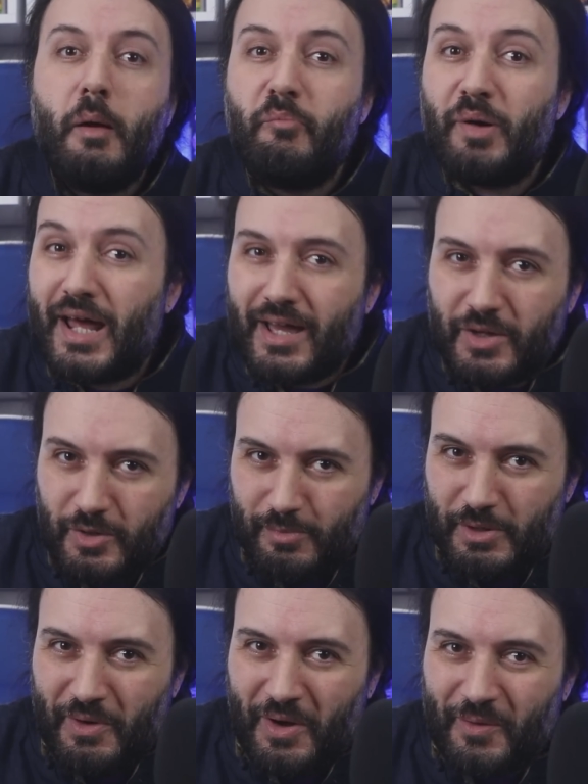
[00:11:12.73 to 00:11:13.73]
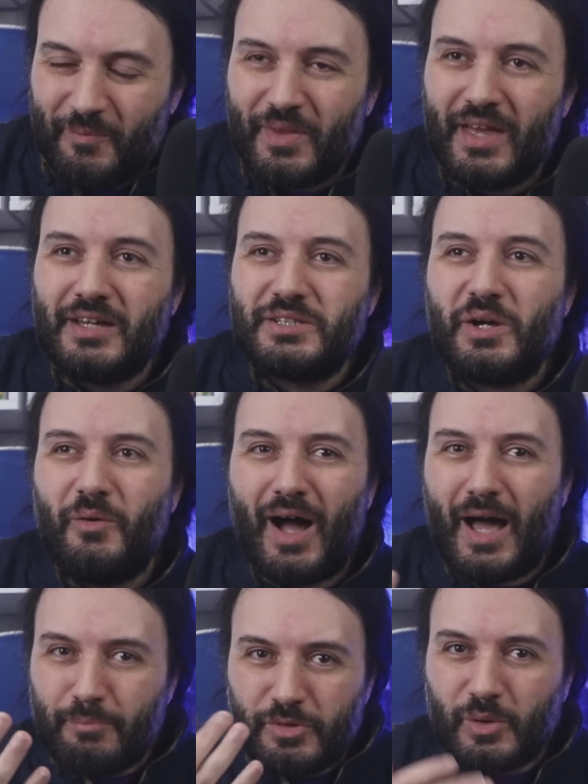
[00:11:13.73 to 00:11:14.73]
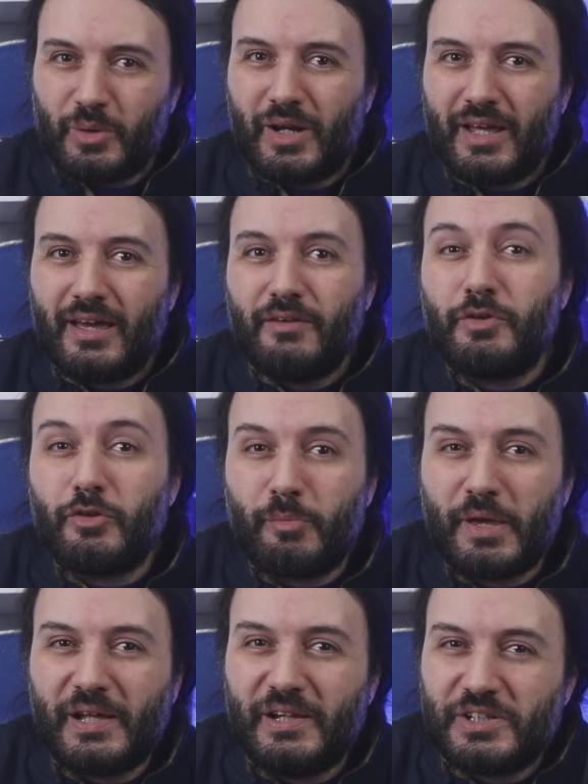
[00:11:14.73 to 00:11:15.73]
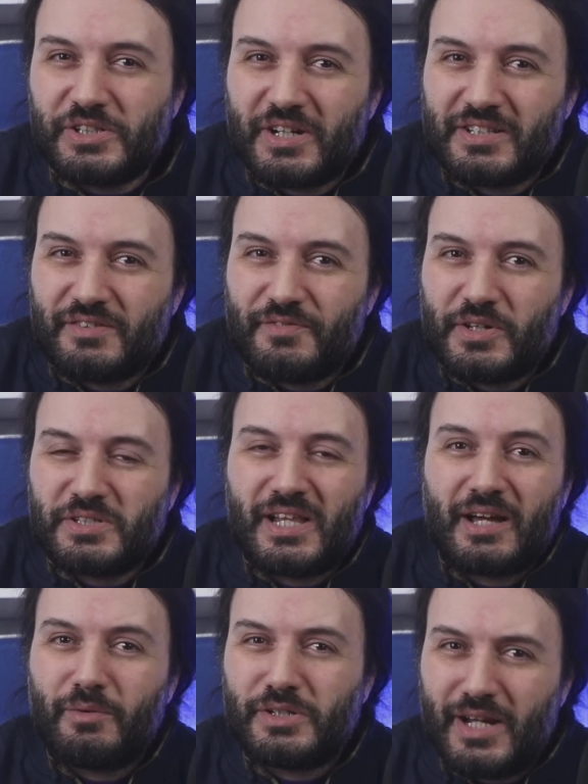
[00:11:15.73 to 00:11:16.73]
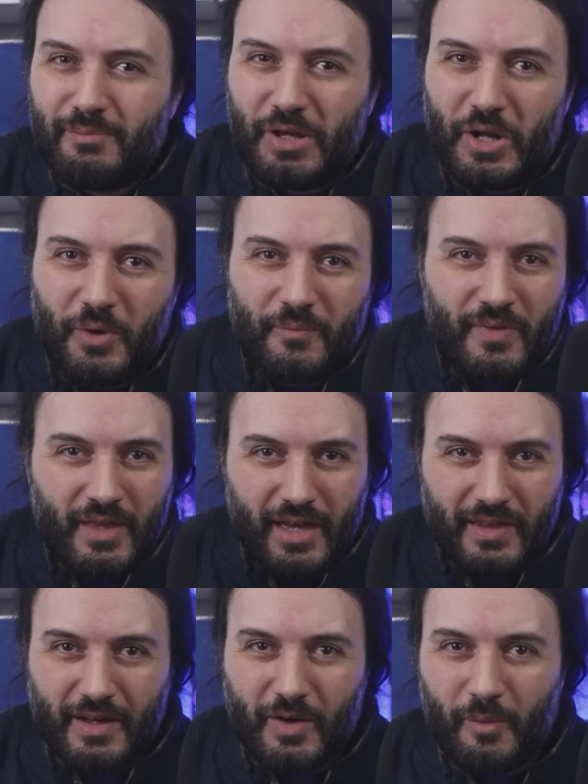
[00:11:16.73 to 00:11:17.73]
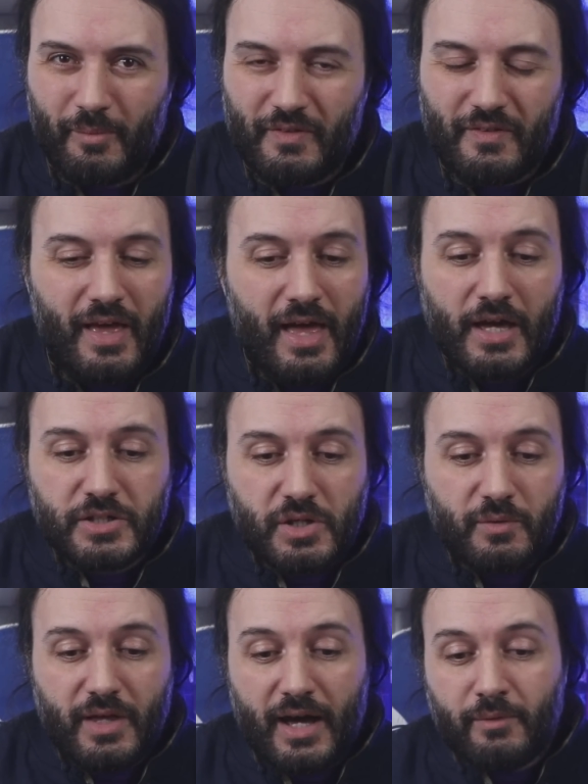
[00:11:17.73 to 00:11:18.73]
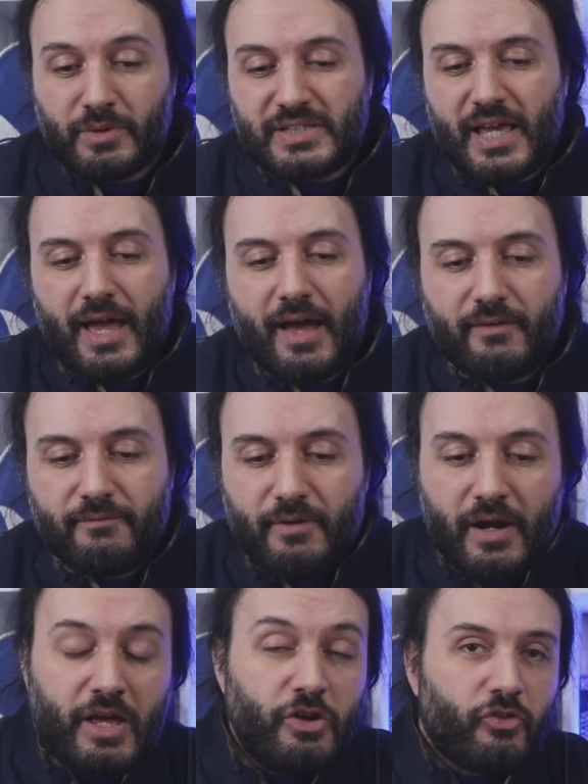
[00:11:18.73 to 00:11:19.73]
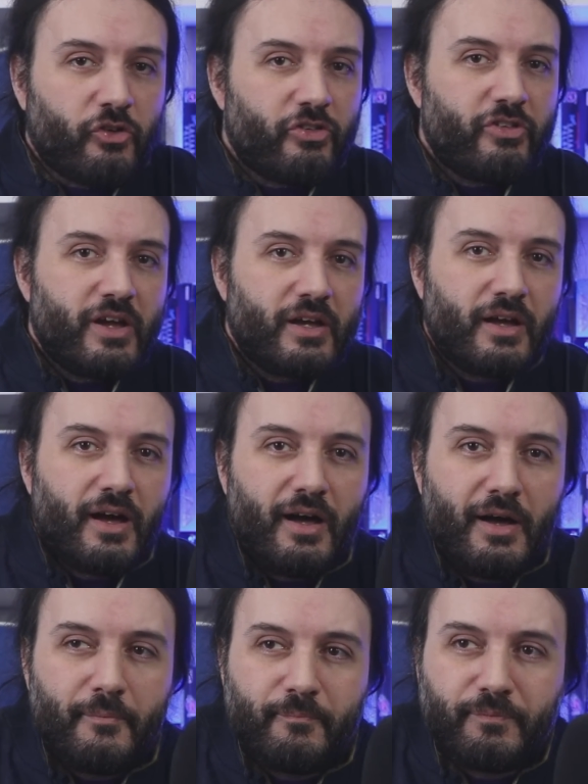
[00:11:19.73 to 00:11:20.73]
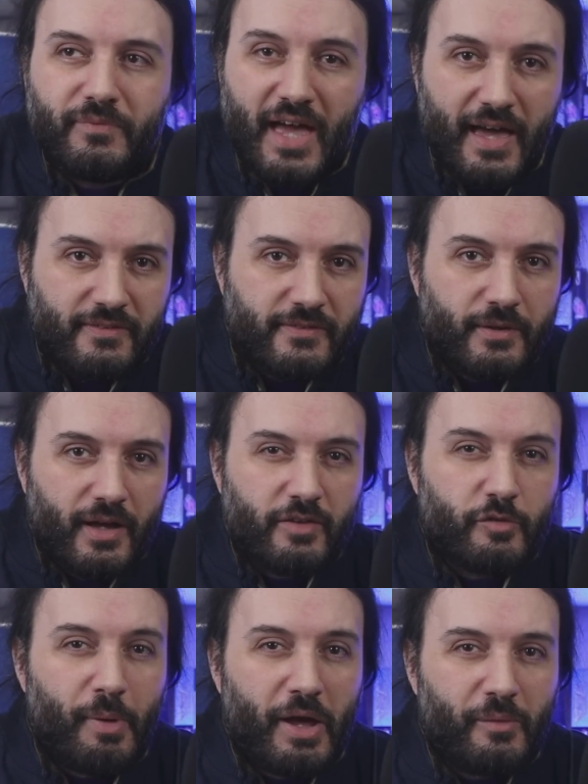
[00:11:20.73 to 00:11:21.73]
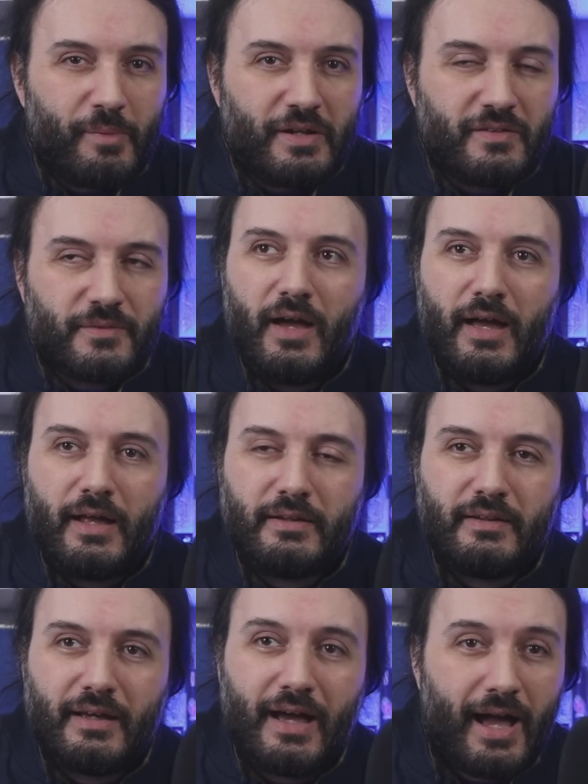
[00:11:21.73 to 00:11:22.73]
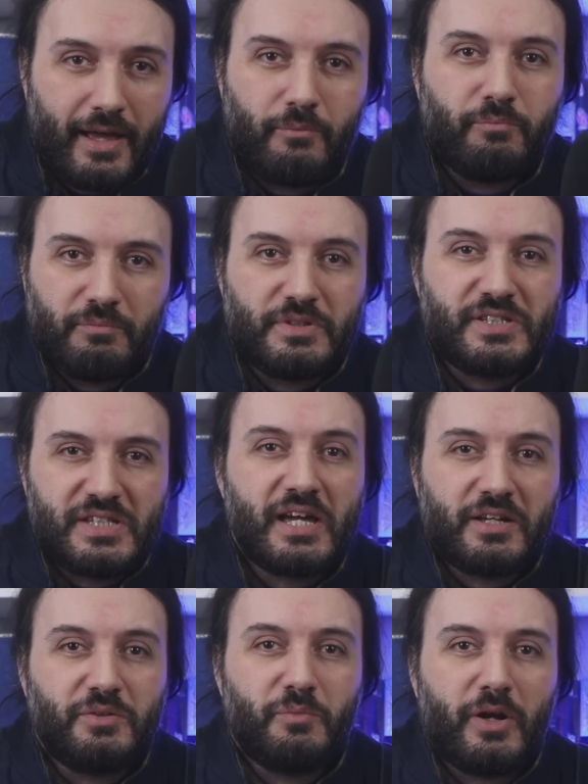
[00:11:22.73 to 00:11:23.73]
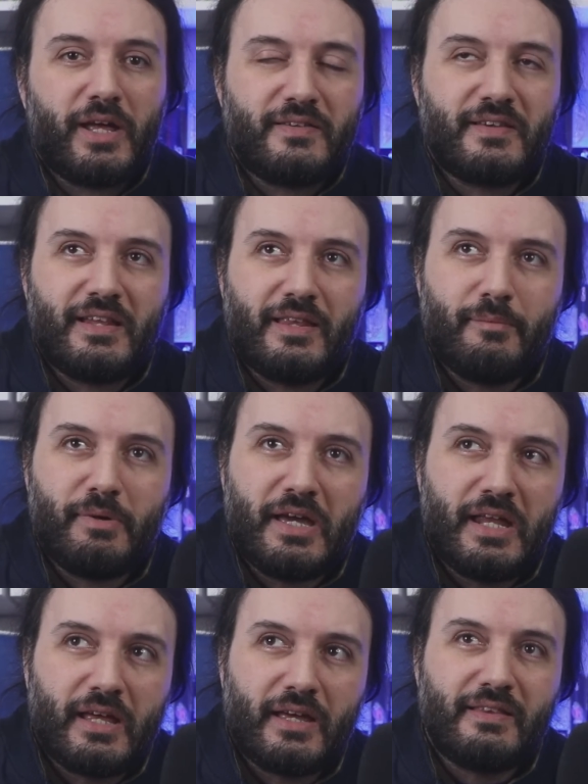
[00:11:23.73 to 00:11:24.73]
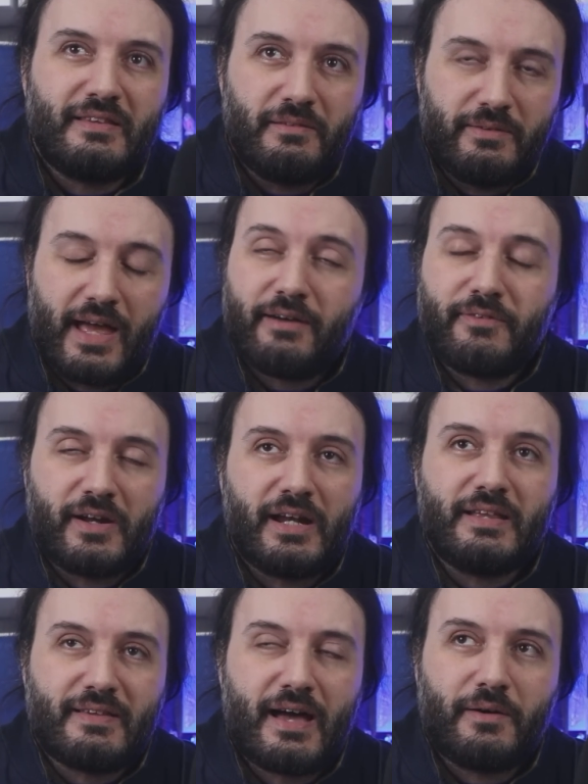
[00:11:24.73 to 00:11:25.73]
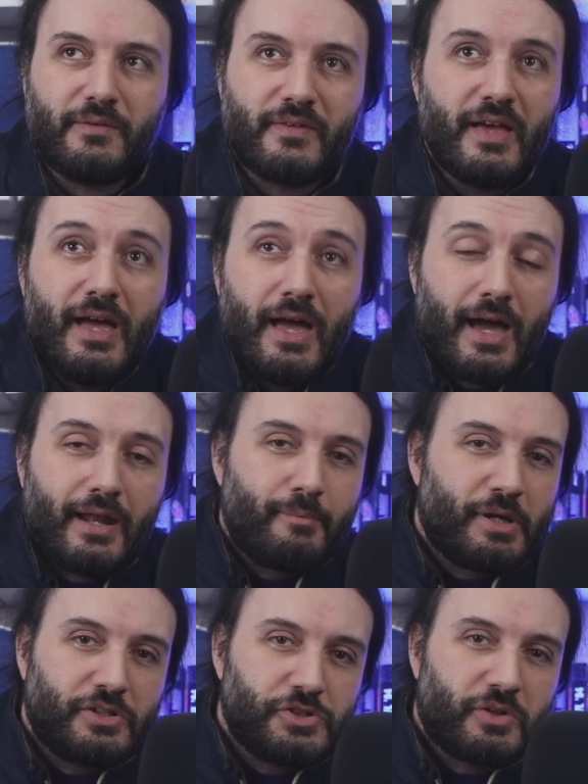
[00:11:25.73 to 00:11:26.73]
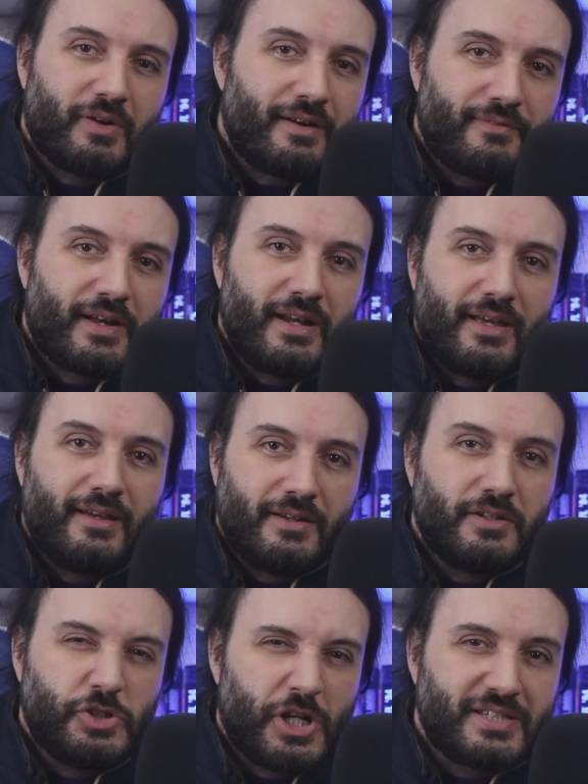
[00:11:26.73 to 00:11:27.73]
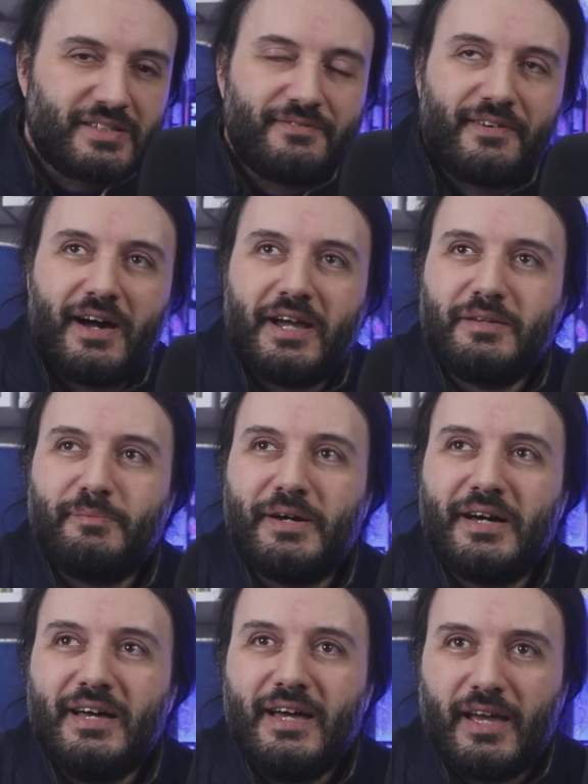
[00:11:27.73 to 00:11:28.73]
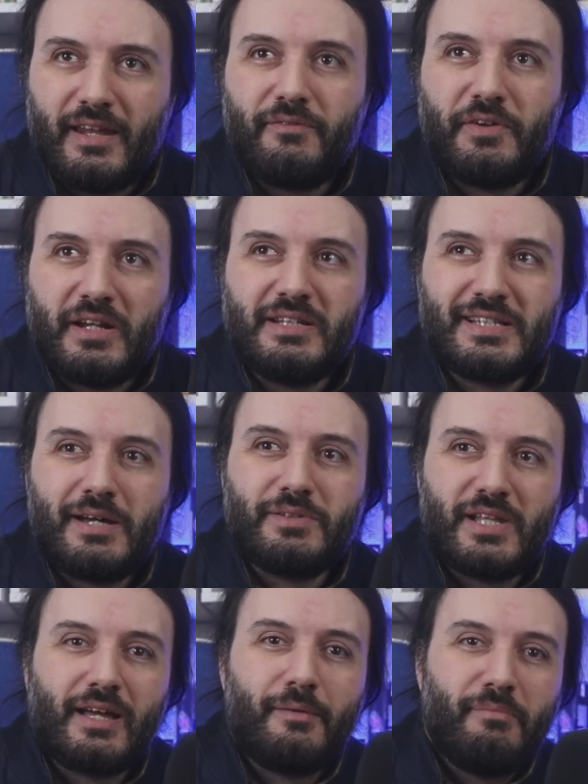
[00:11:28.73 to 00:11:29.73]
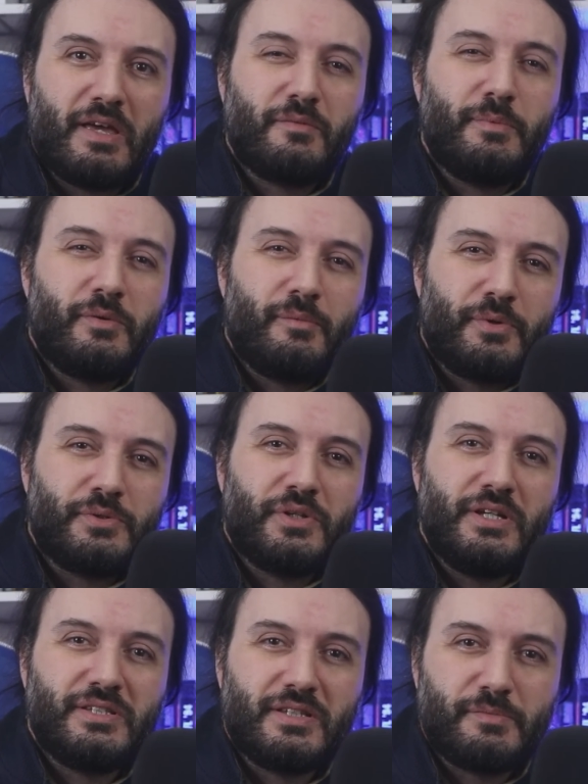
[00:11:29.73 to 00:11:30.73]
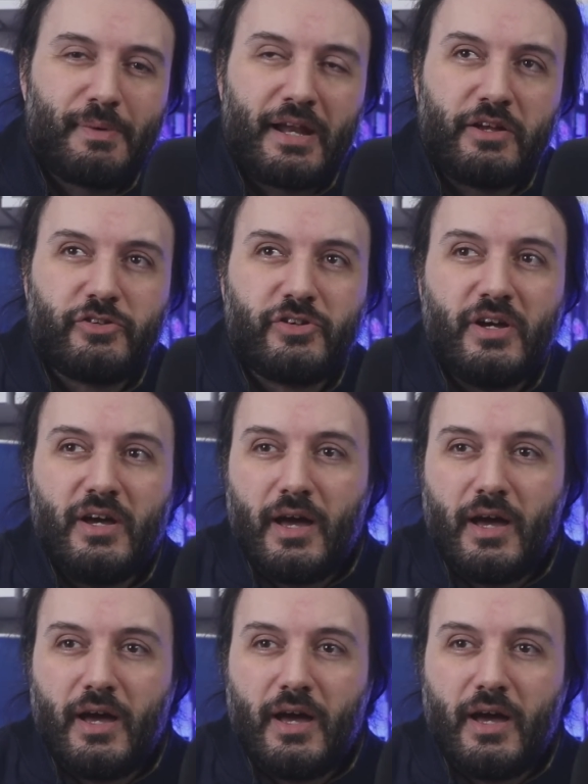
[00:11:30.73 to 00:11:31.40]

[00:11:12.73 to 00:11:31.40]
but I could be wrong. So absolutely, if you speak Galician as a first language, let me know in the comments. So I would say a very interesting um, test, experiment, and uh, I stick to what I said at the beginning. It definitely sounds, and I mean geographically justified, but it definitely sounds like a mix between Portuguese and Spanish.